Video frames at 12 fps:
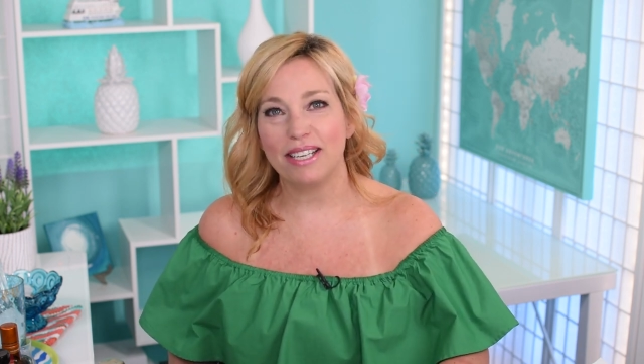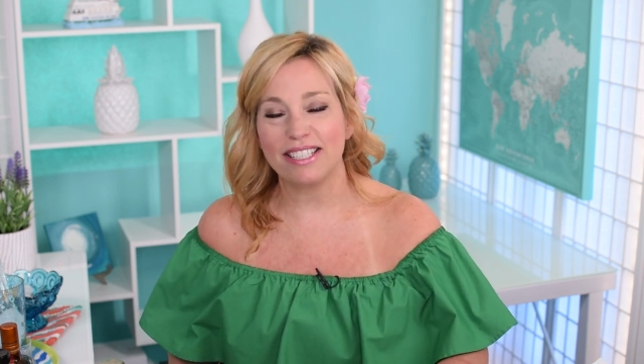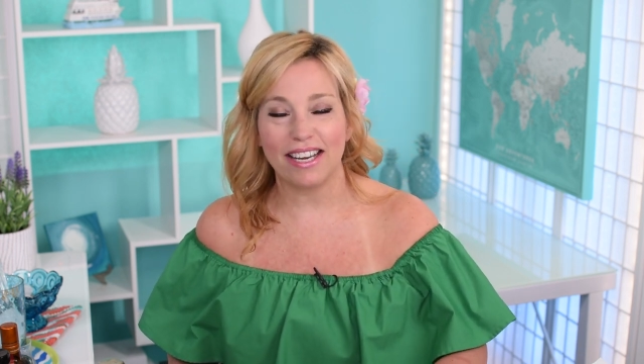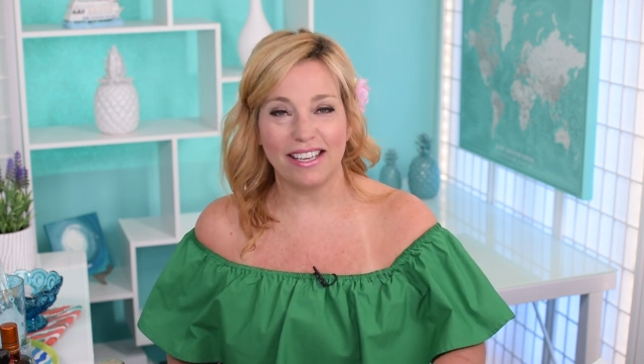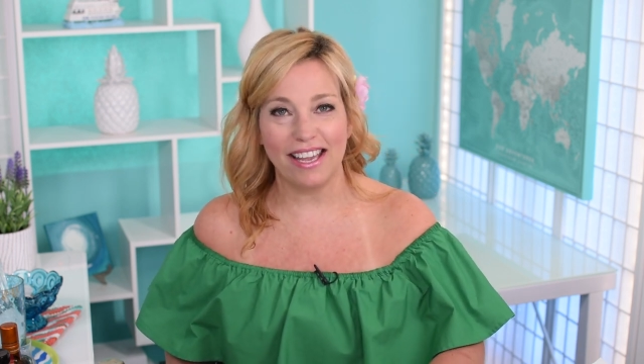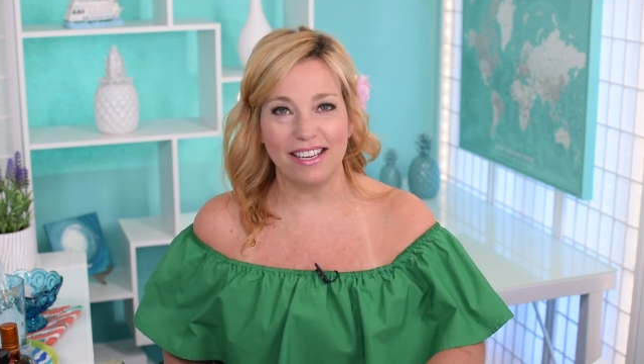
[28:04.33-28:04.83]
We
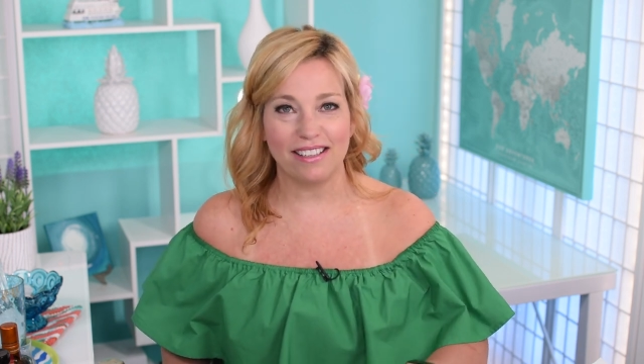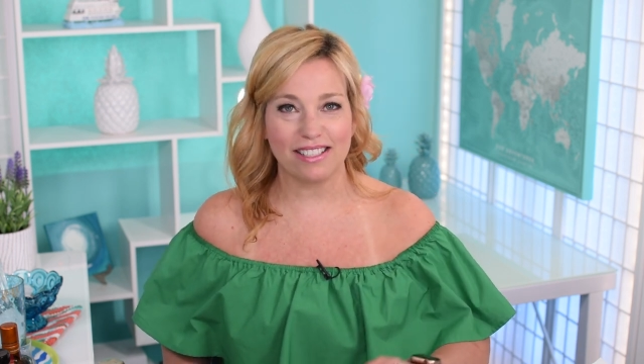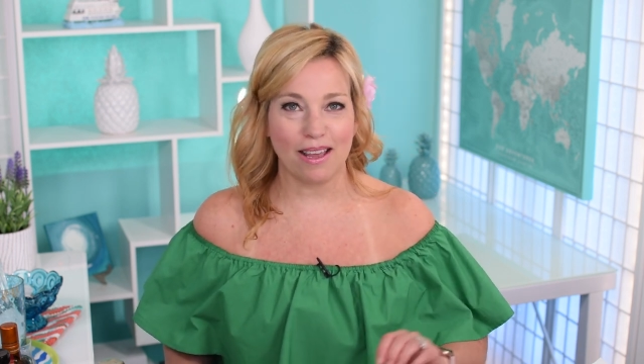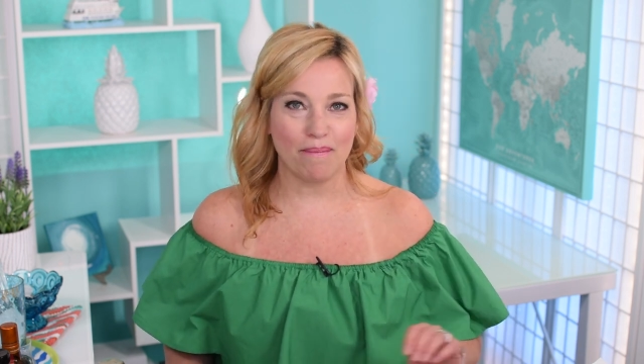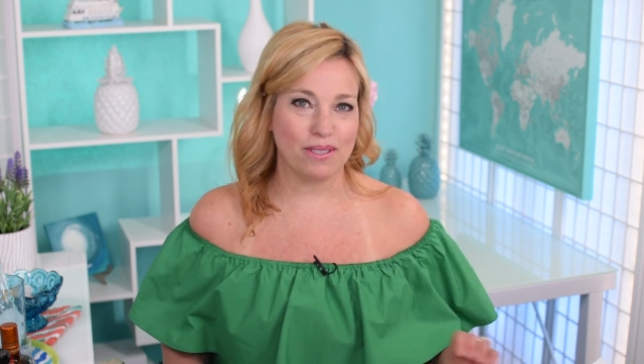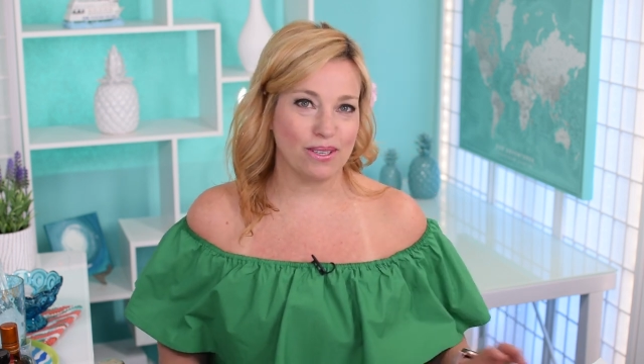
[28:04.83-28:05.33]
dedicated
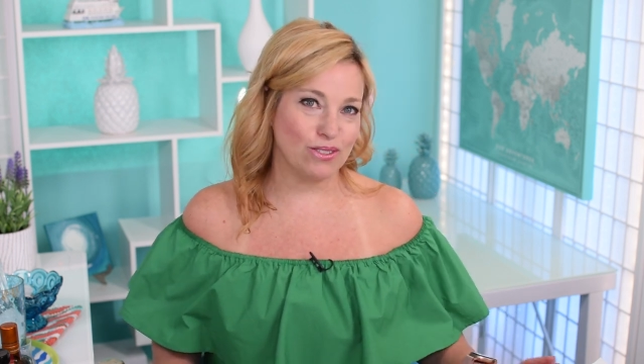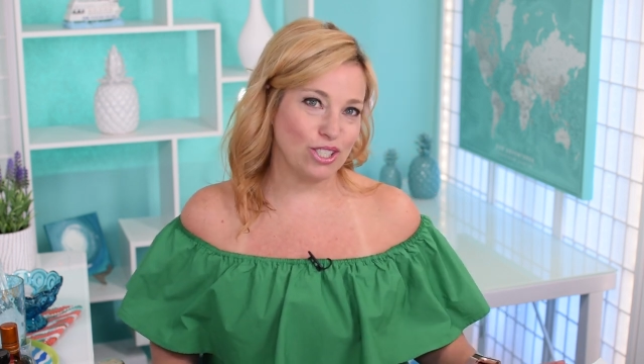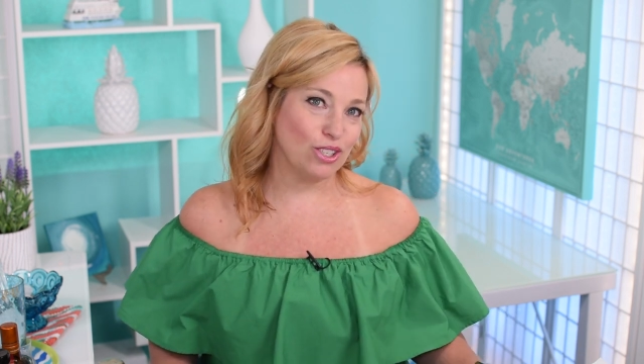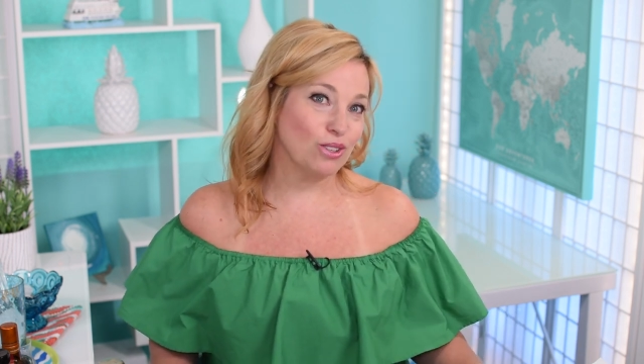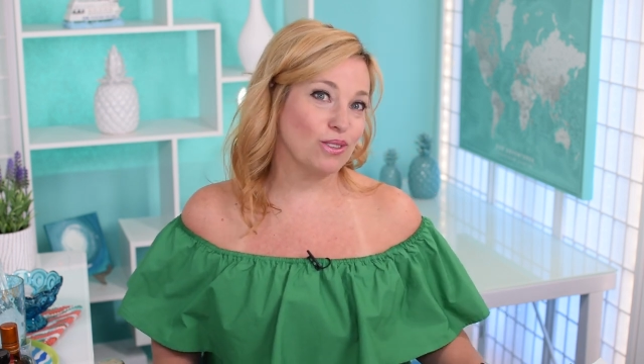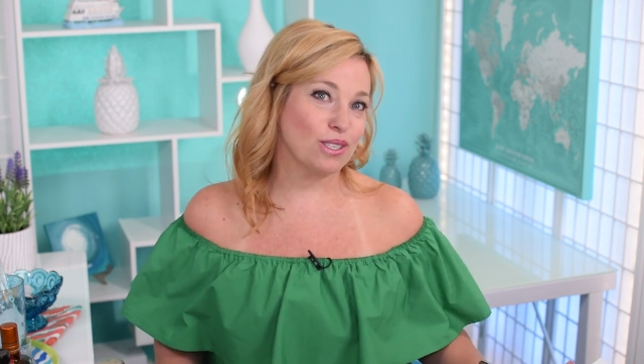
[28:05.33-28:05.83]
this episode
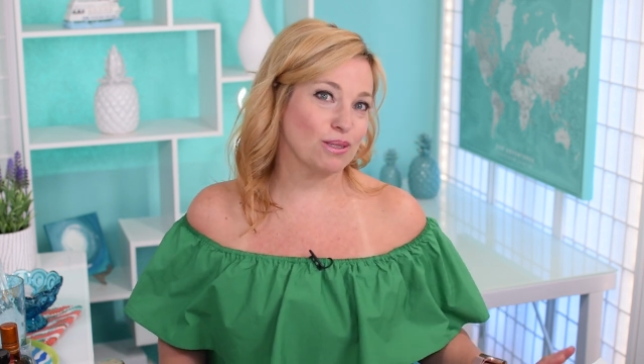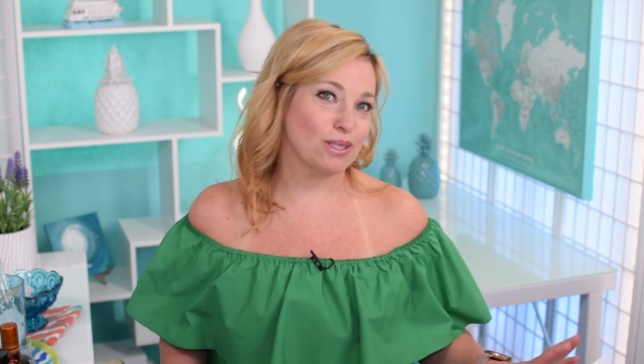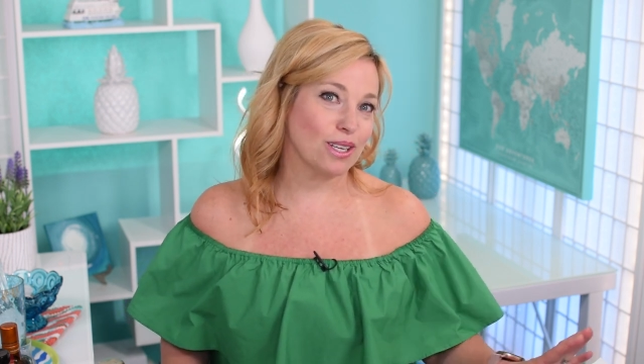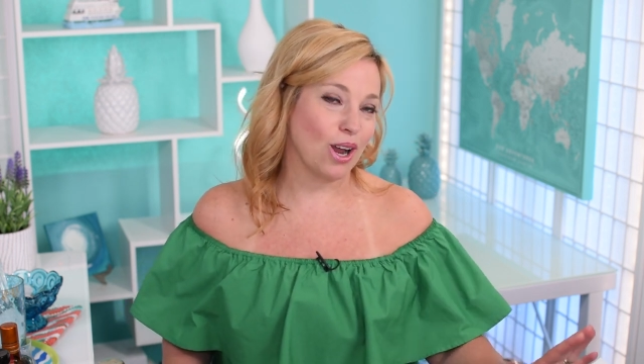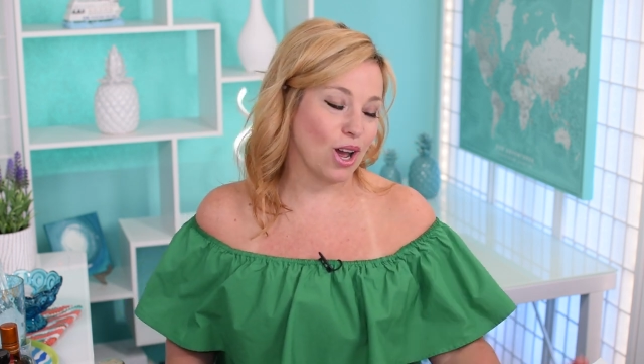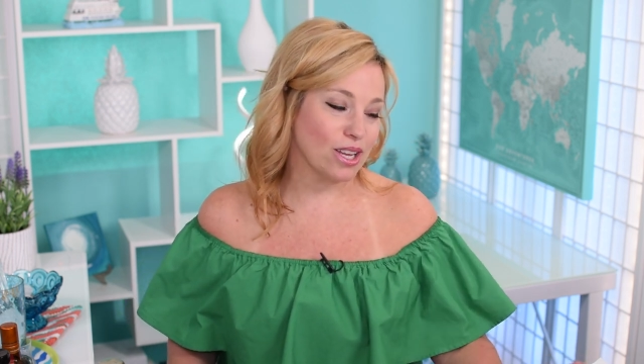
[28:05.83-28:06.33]
to you. This
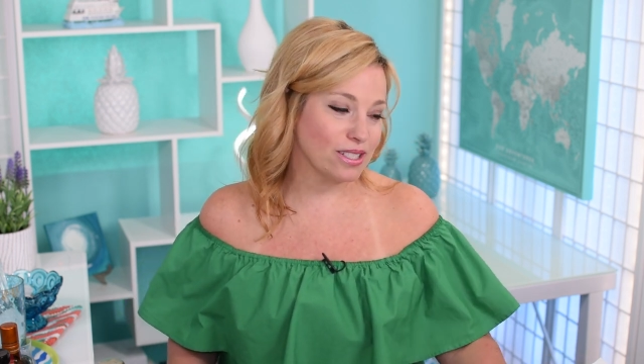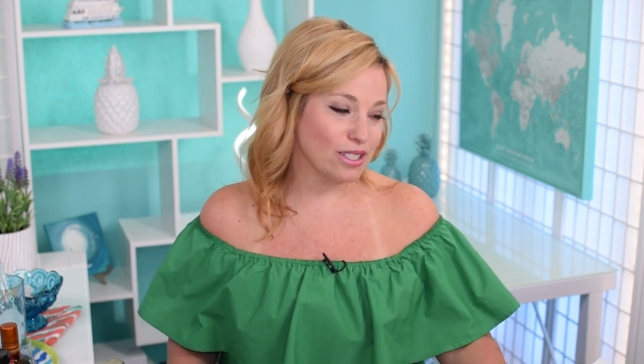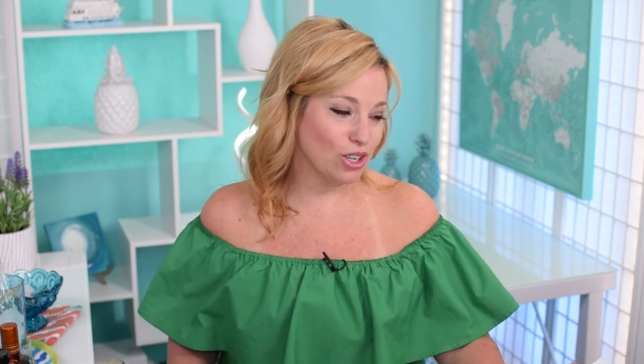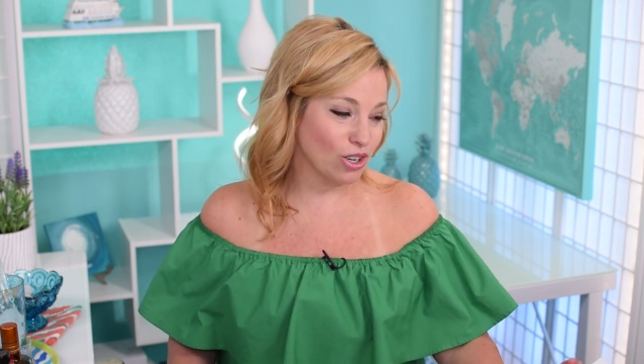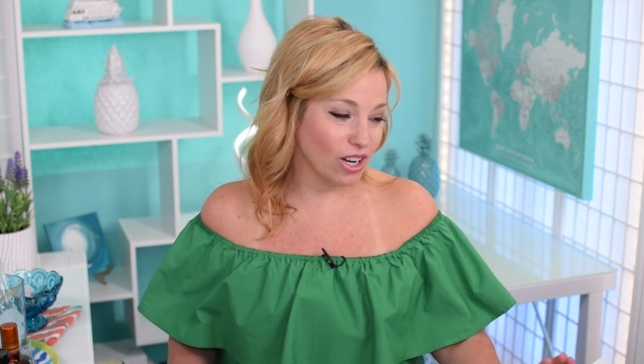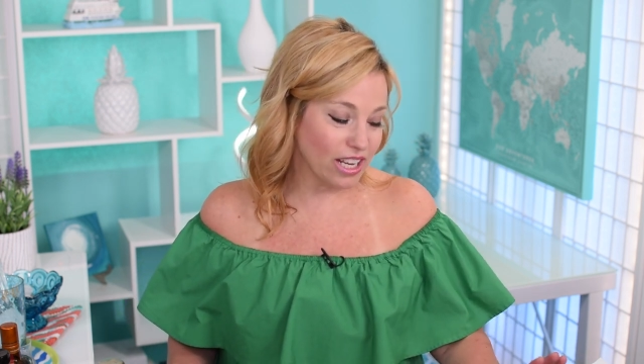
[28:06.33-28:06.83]
was an awesome,